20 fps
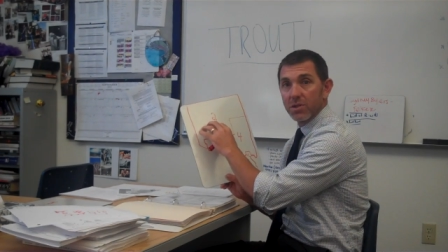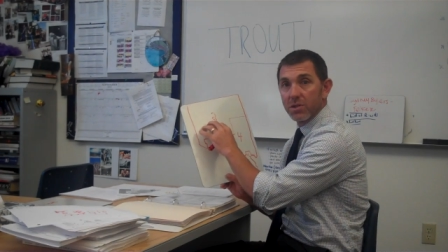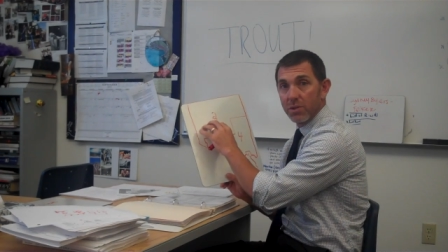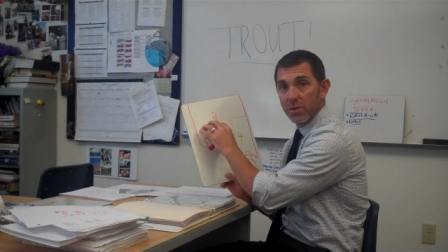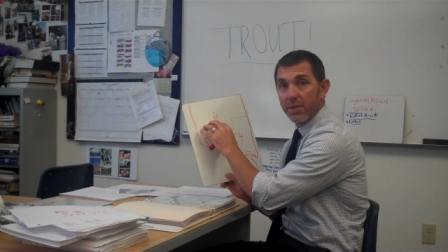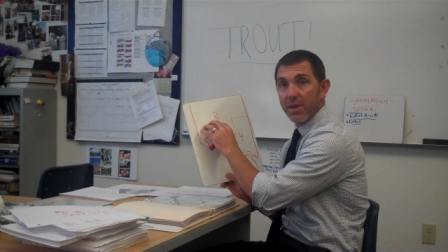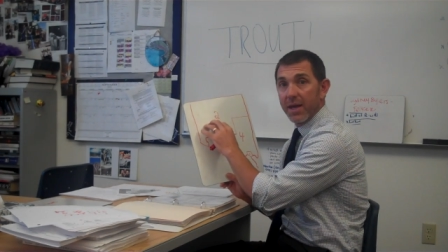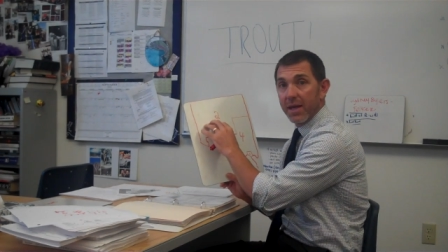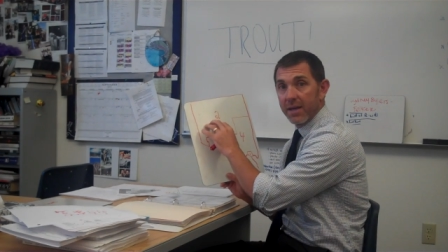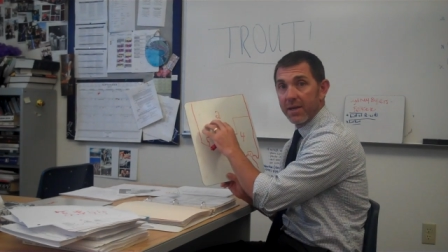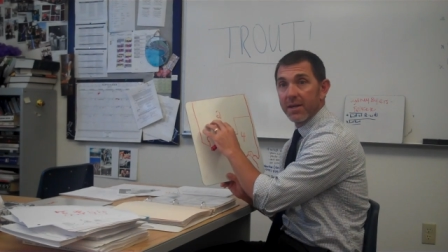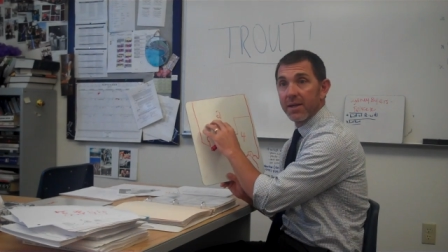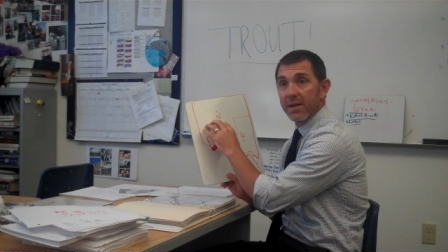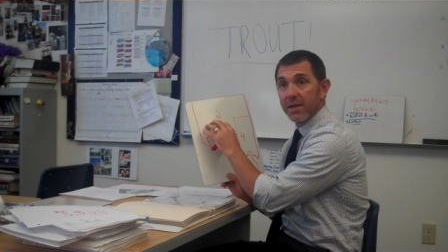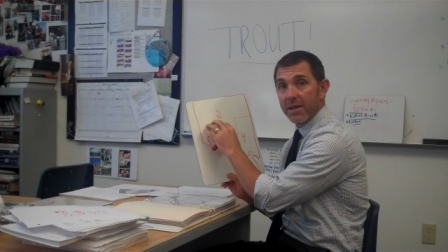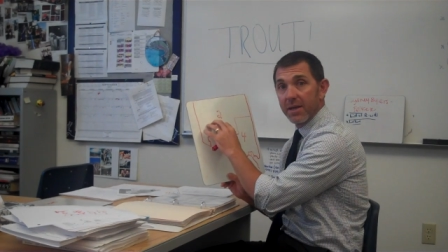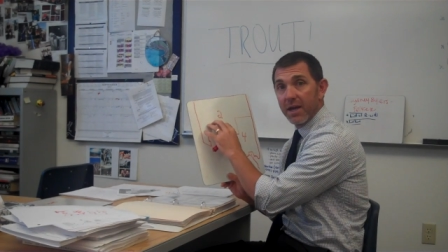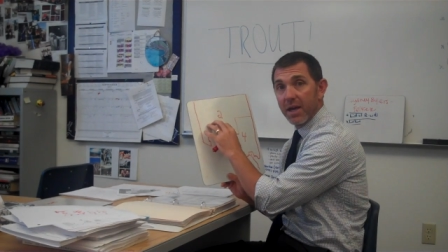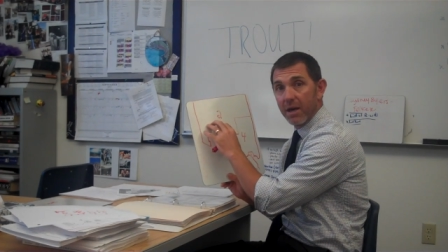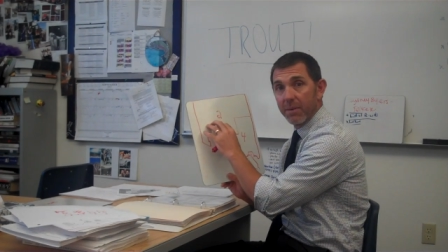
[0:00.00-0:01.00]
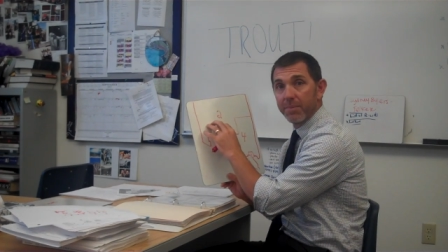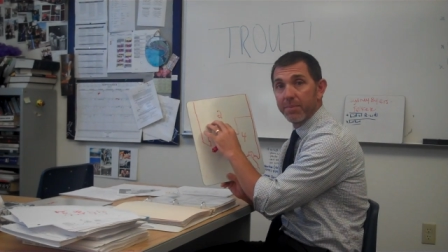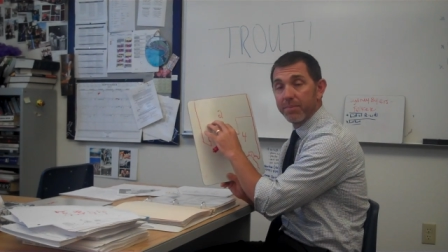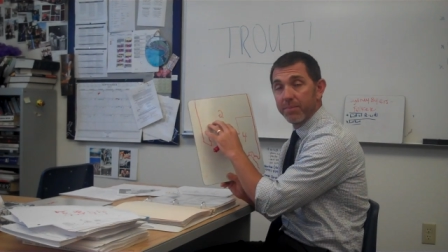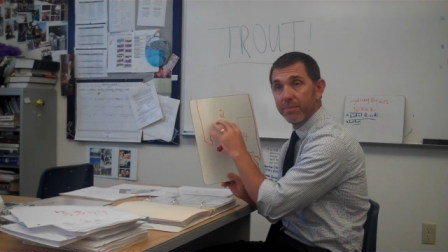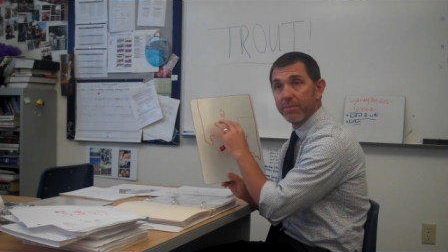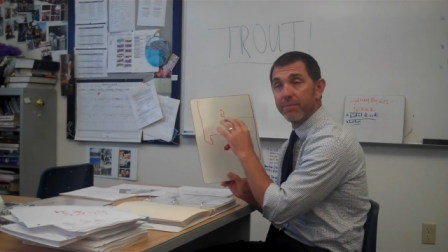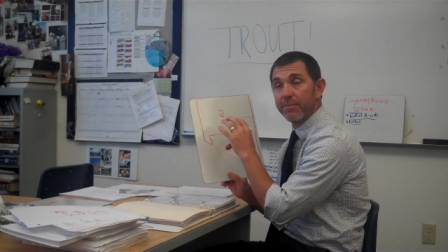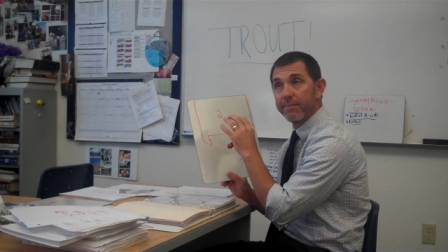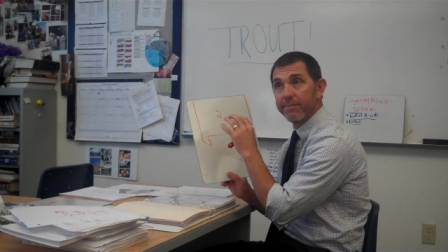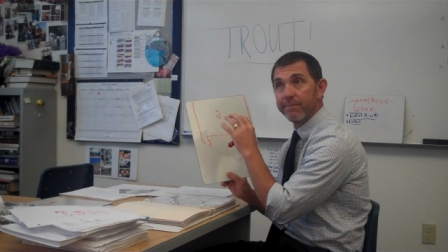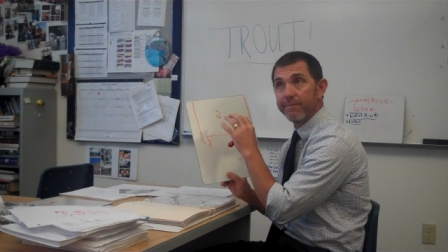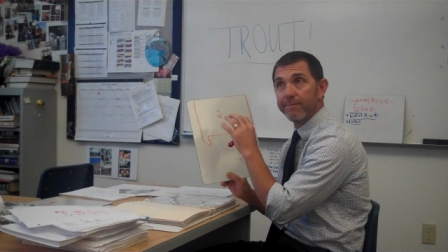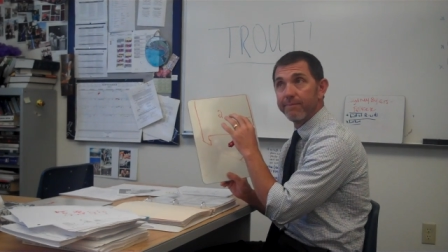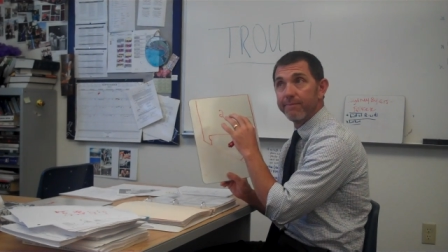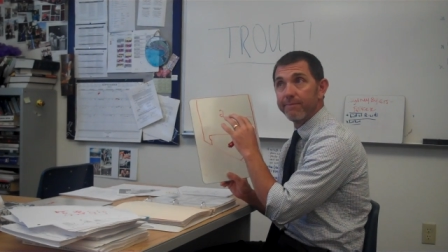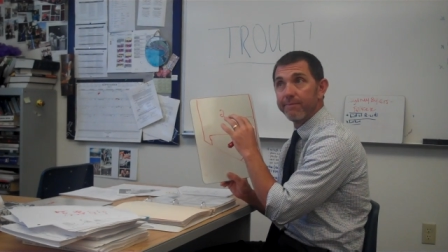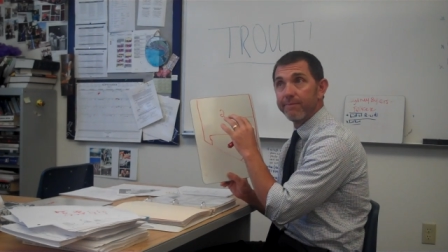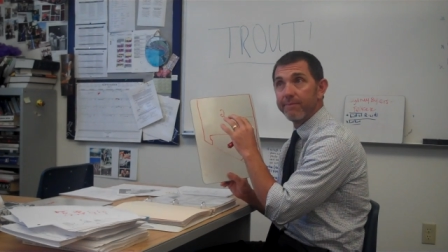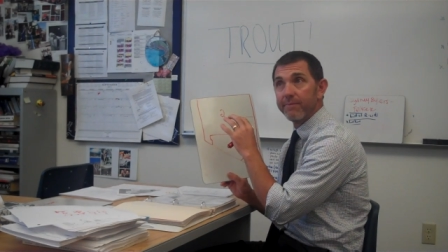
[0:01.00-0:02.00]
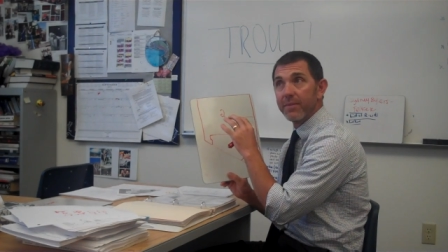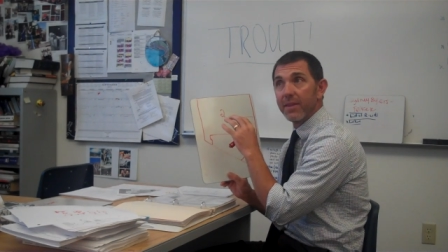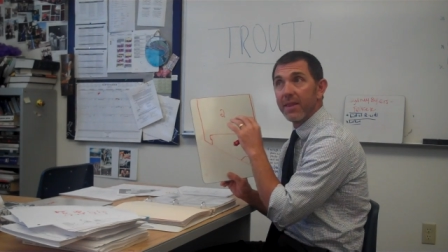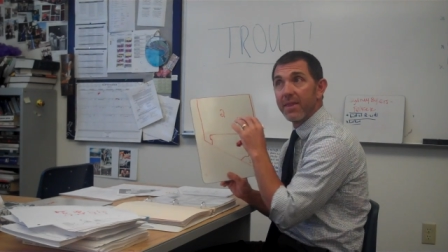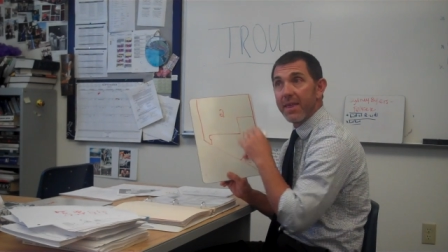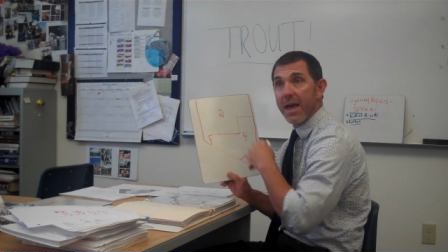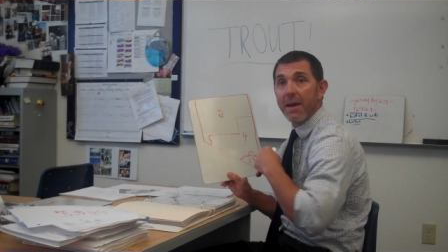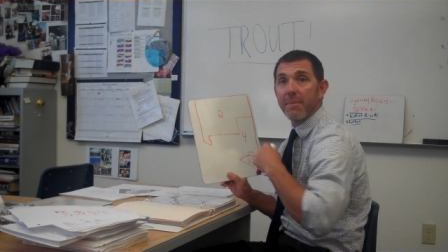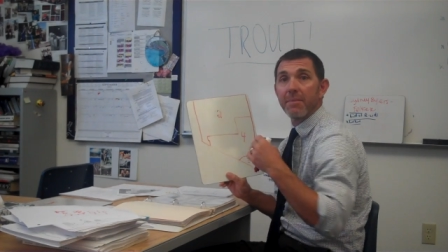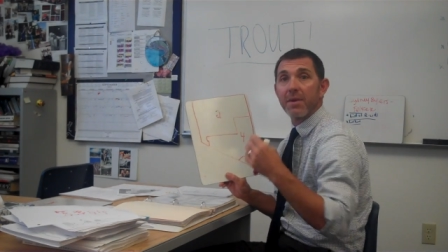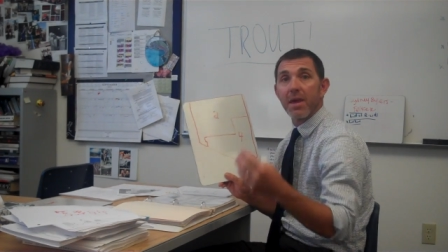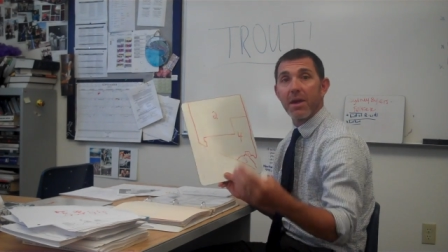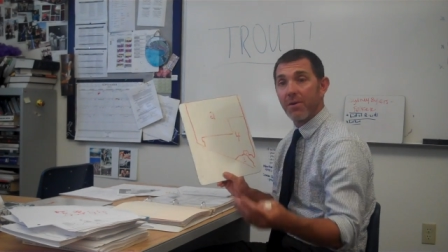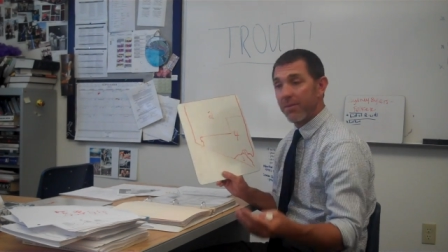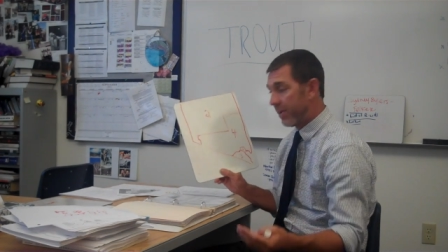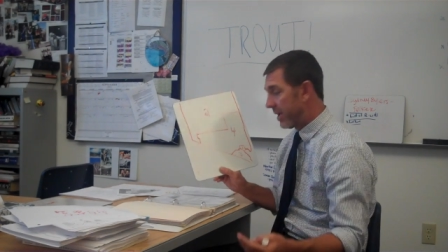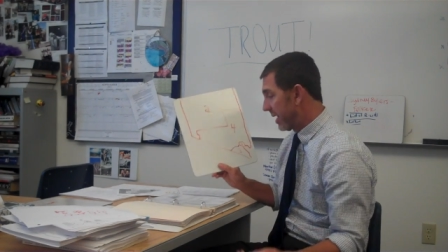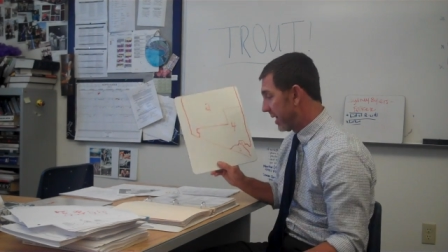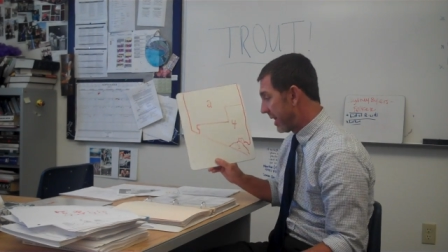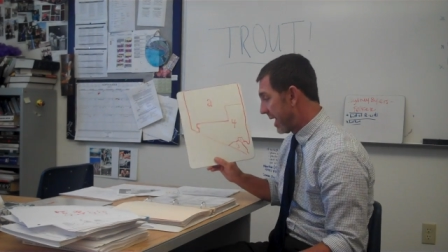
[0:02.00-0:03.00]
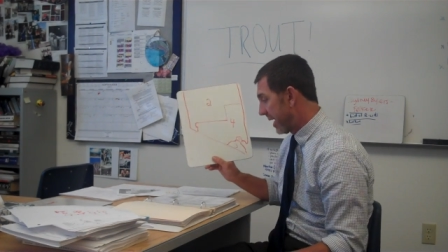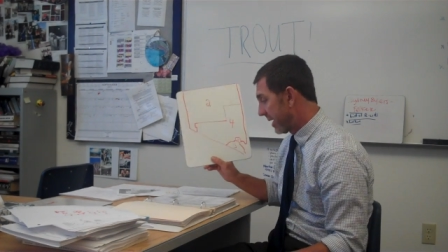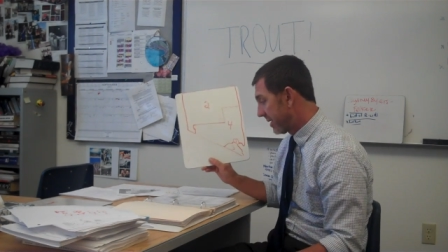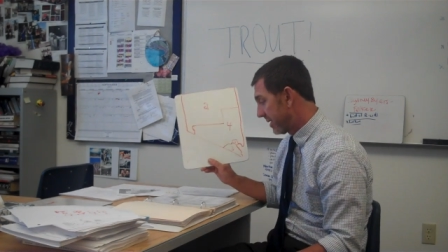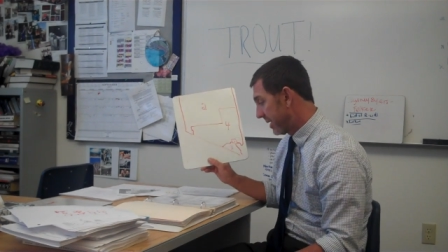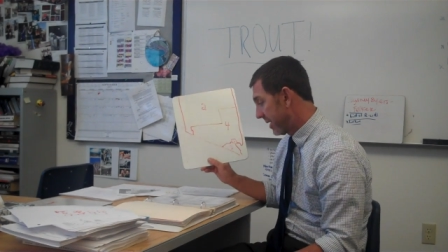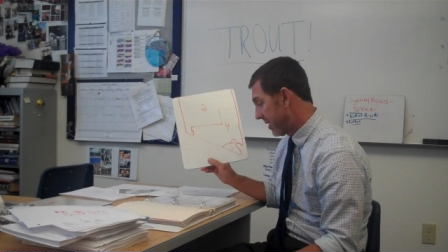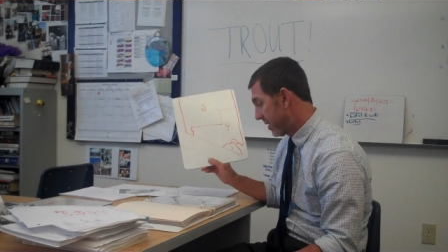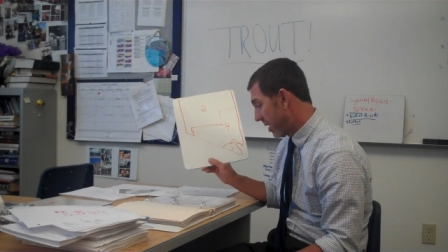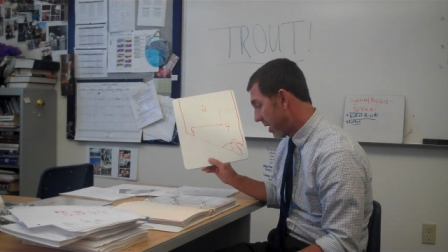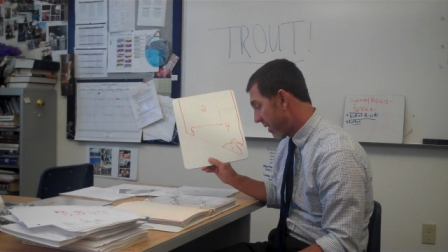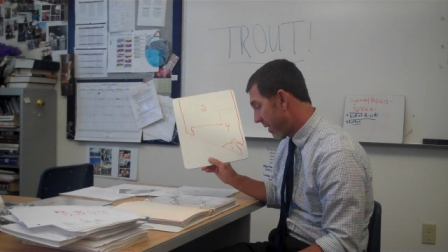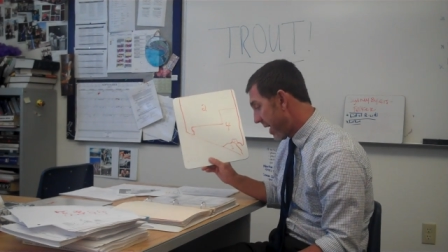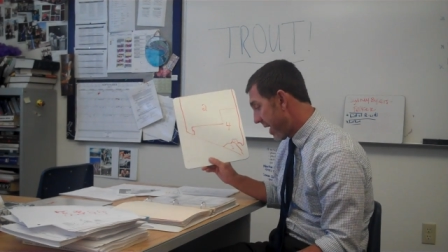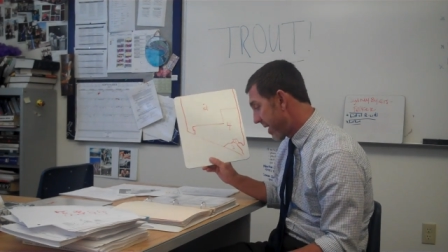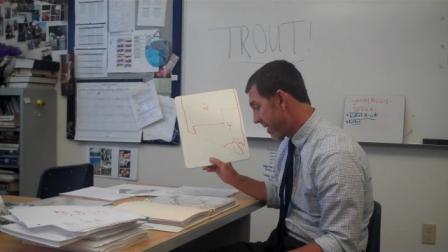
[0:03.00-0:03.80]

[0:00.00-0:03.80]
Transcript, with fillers: to then help them get reelected. All